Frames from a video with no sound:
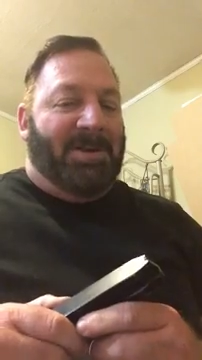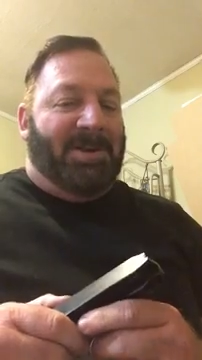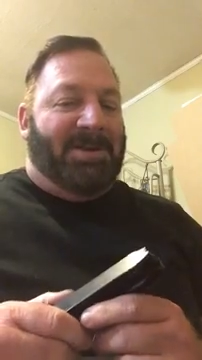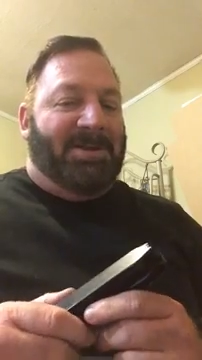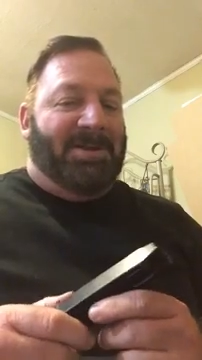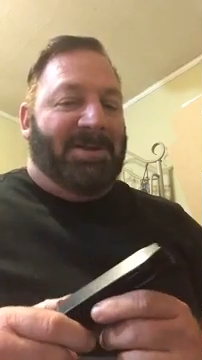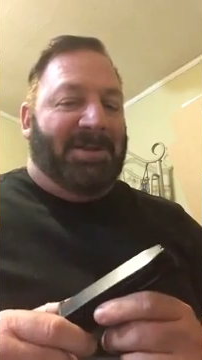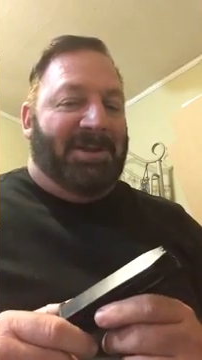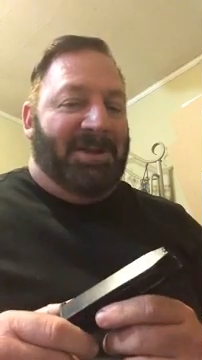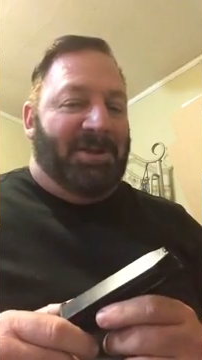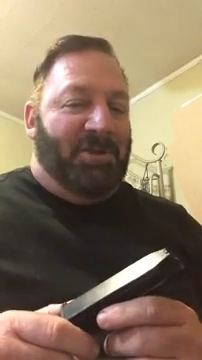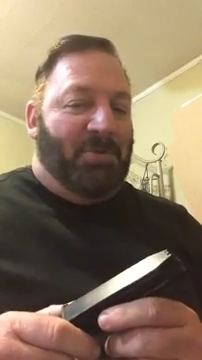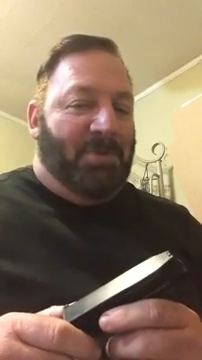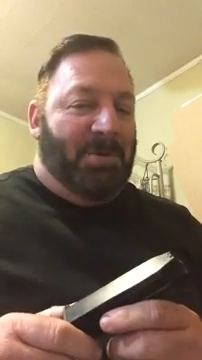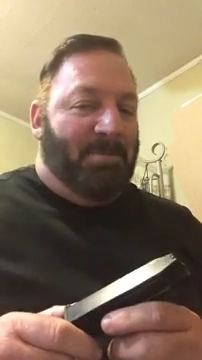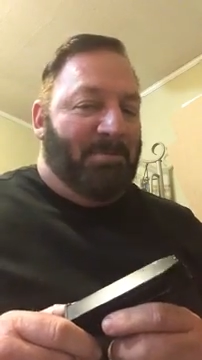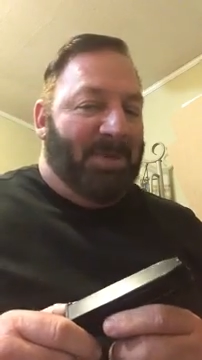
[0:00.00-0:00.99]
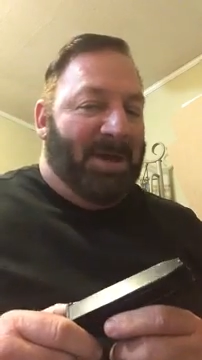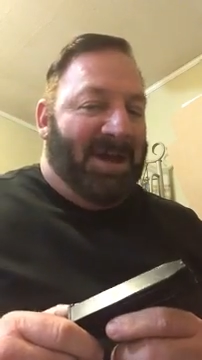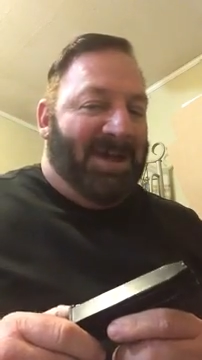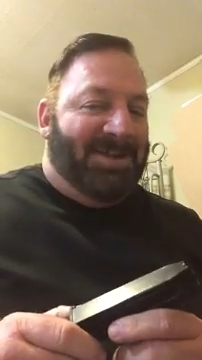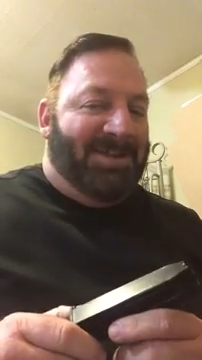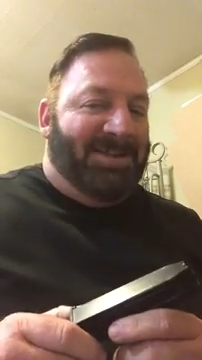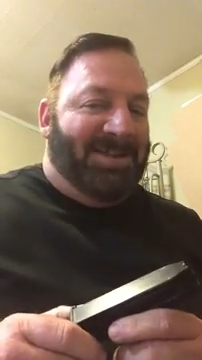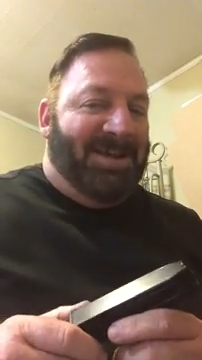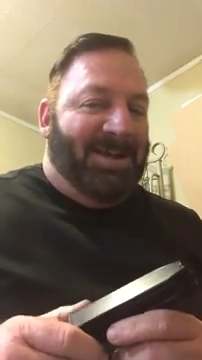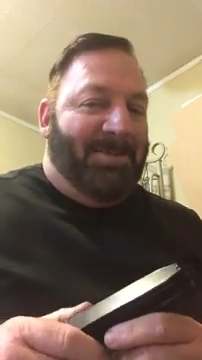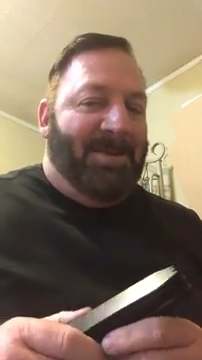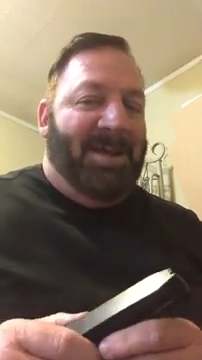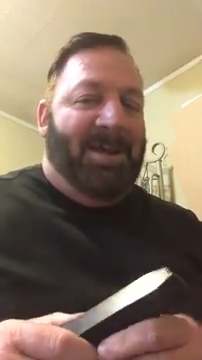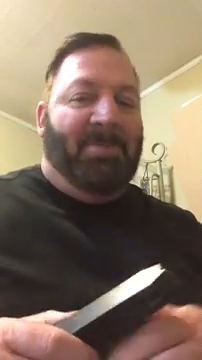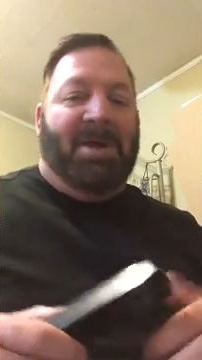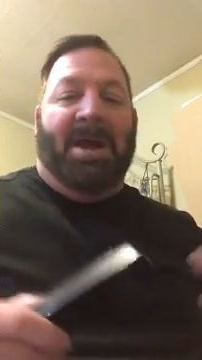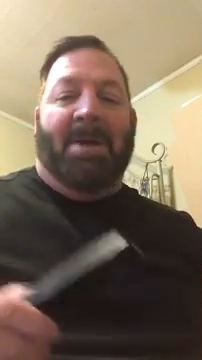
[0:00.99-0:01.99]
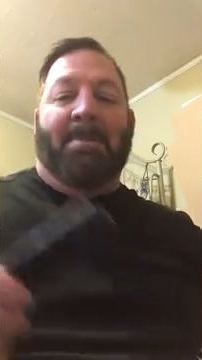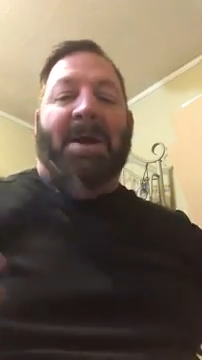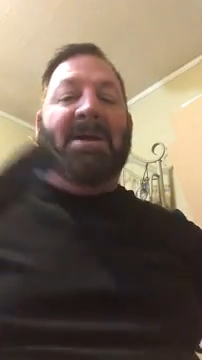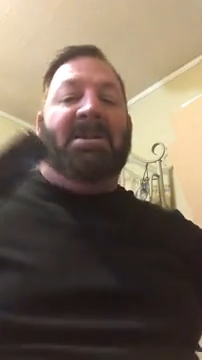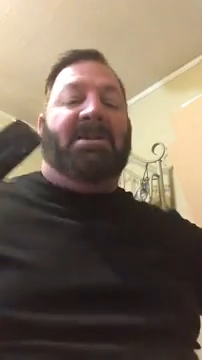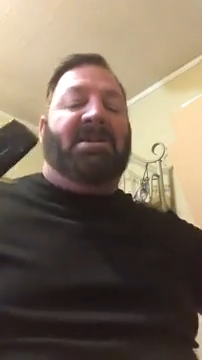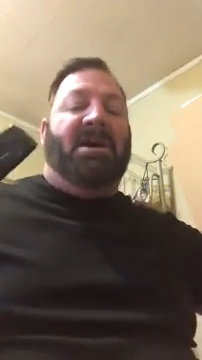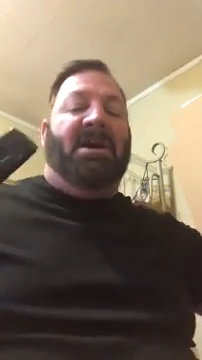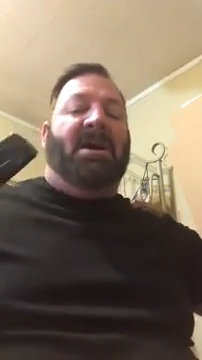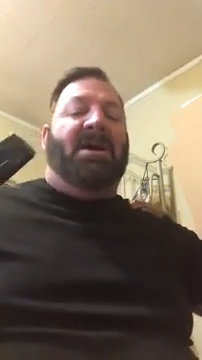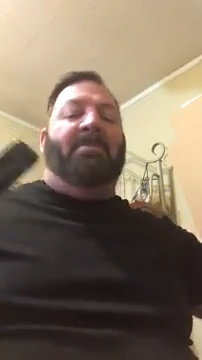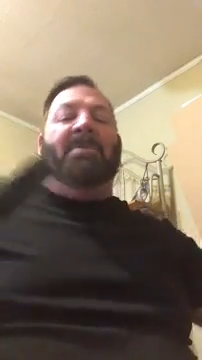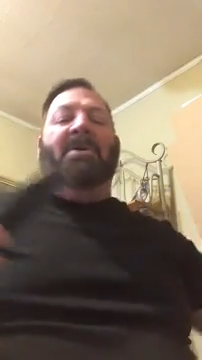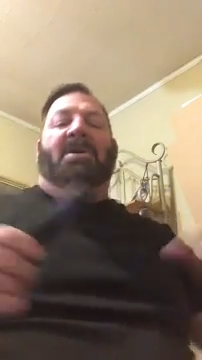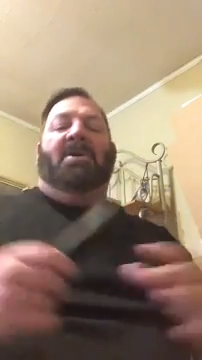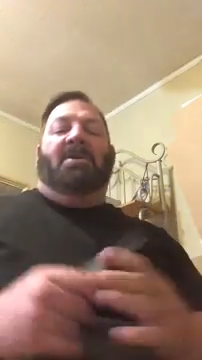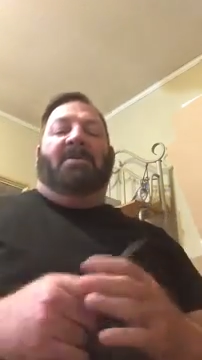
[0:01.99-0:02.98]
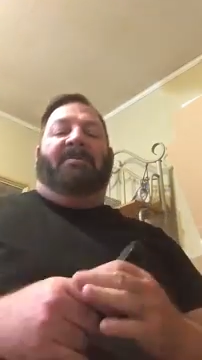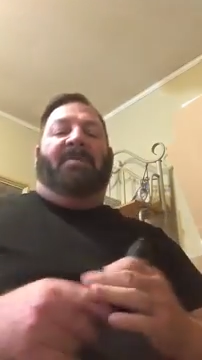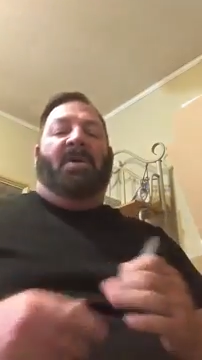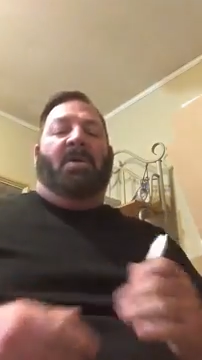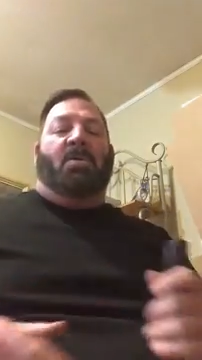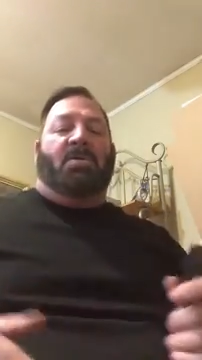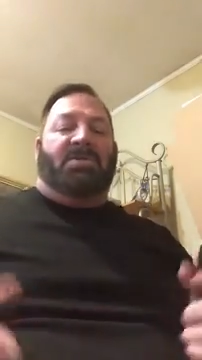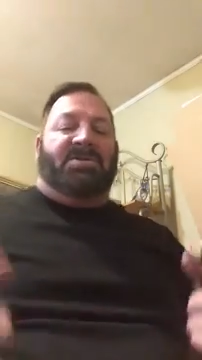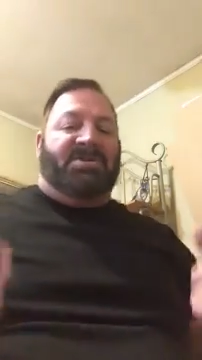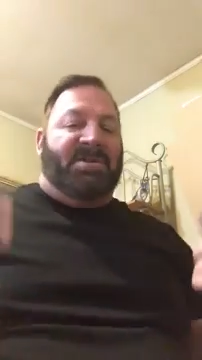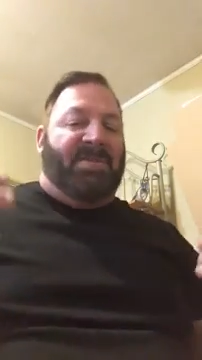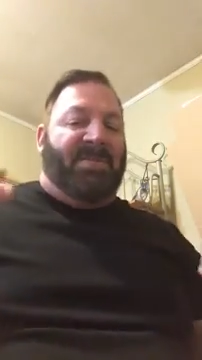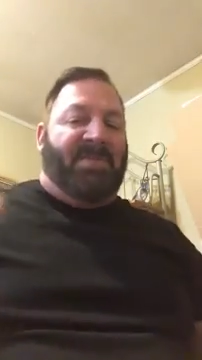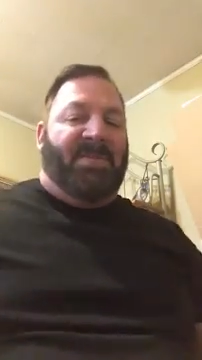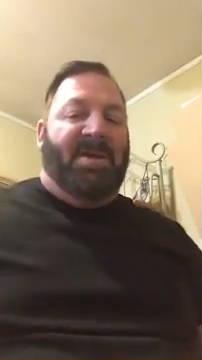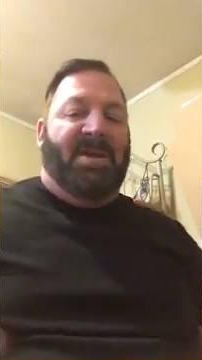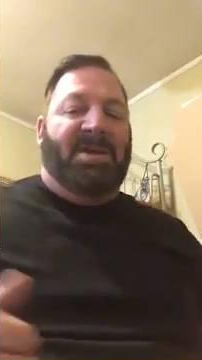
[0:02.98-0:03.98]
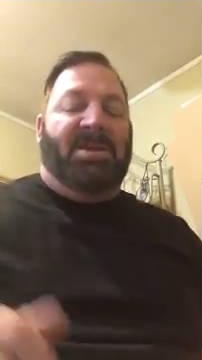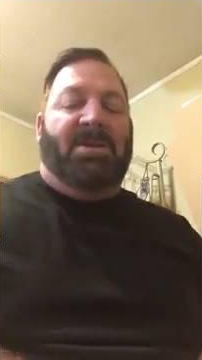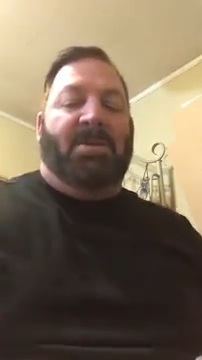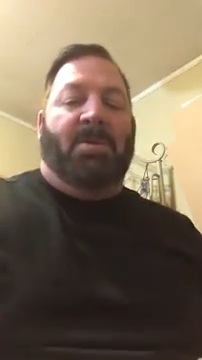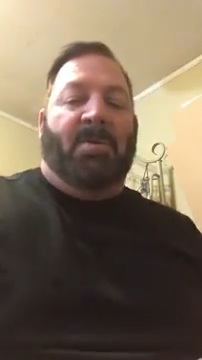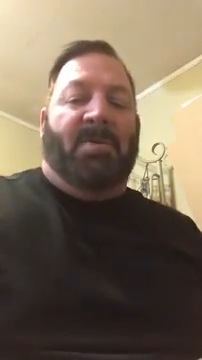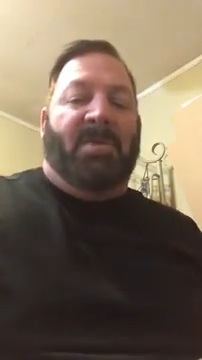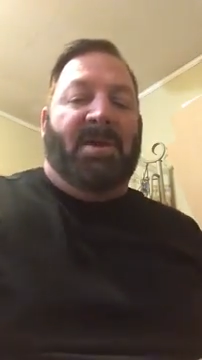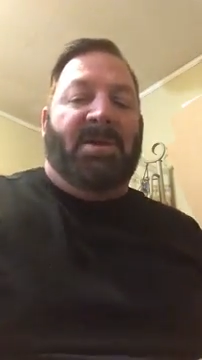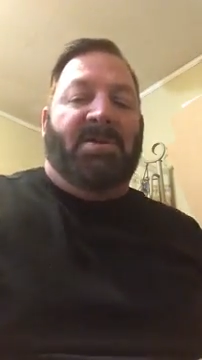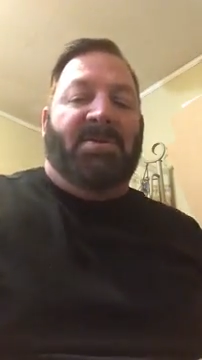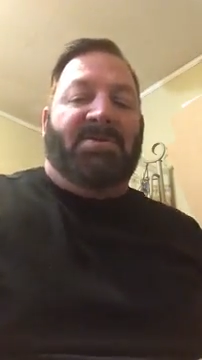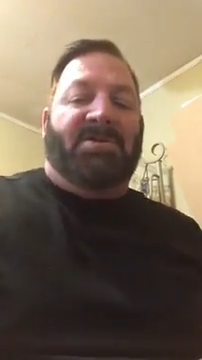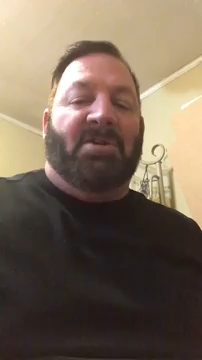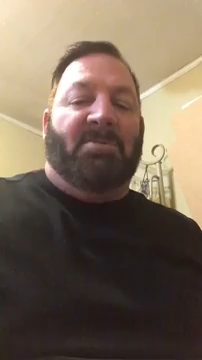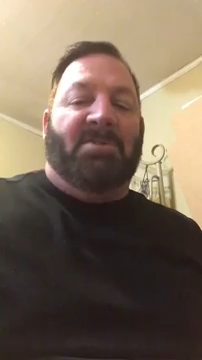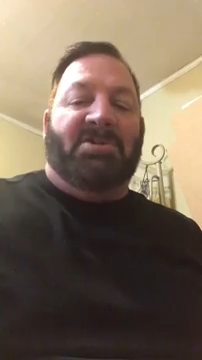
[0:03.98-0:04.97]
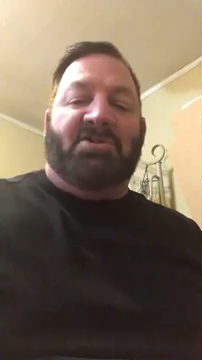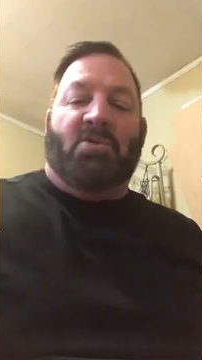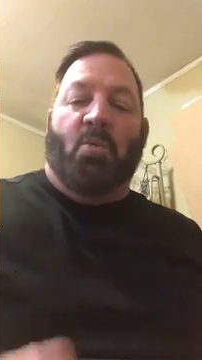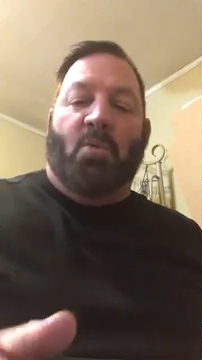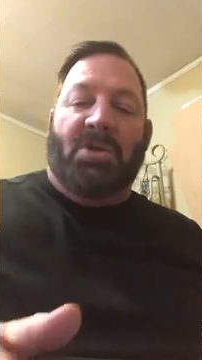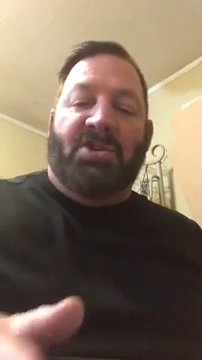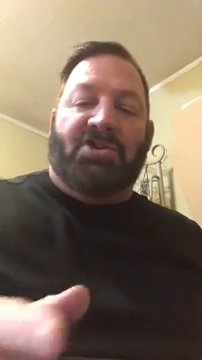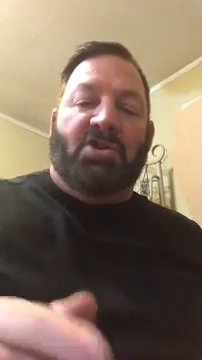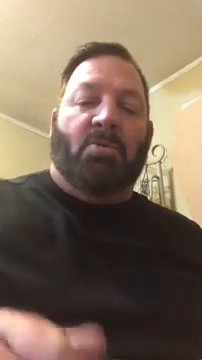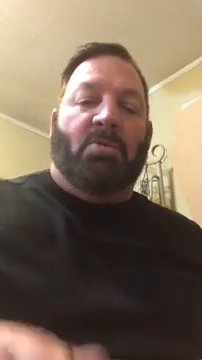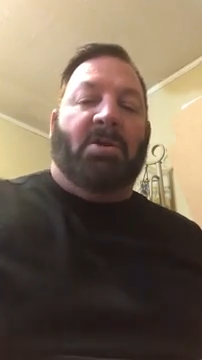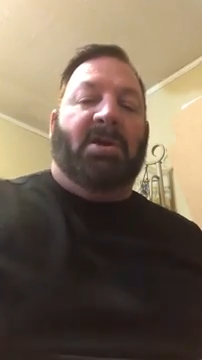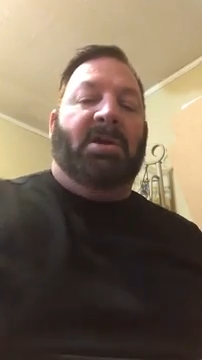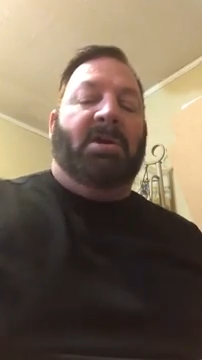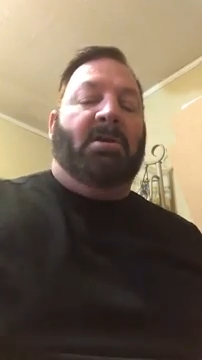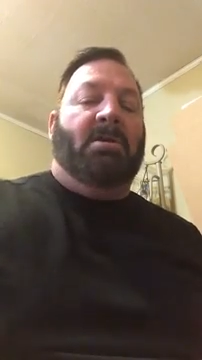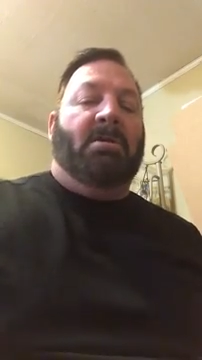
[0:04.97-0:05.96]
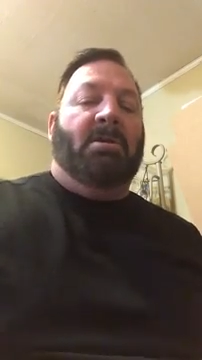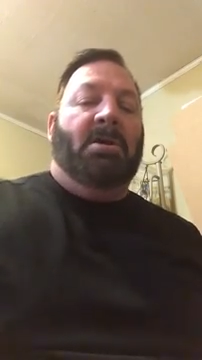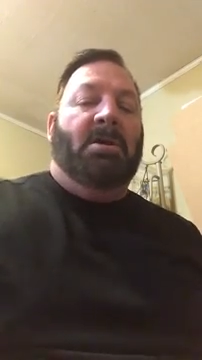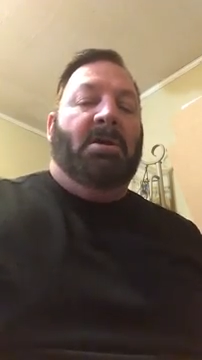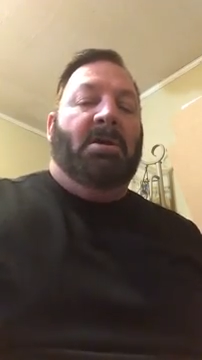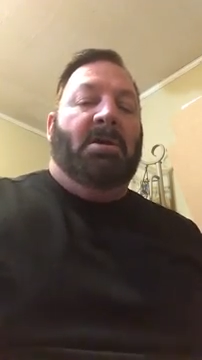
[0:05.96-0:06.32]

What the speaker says: It could lead to a bad day. Anyway, I'm out of time. Folks, thank you. Thank you so much. I wish you were here.